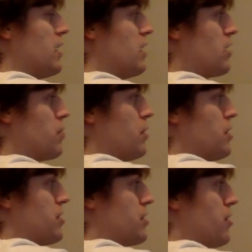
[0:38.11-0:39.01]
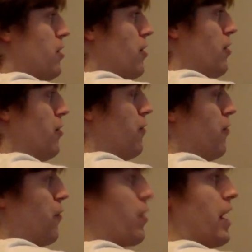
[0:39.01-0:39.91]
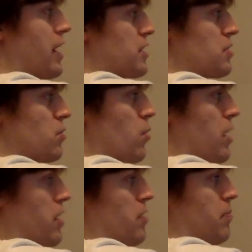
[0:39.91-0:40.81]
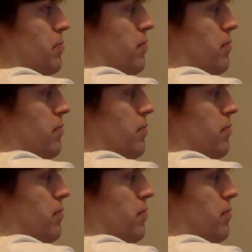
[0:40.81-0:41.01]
equals 4x squared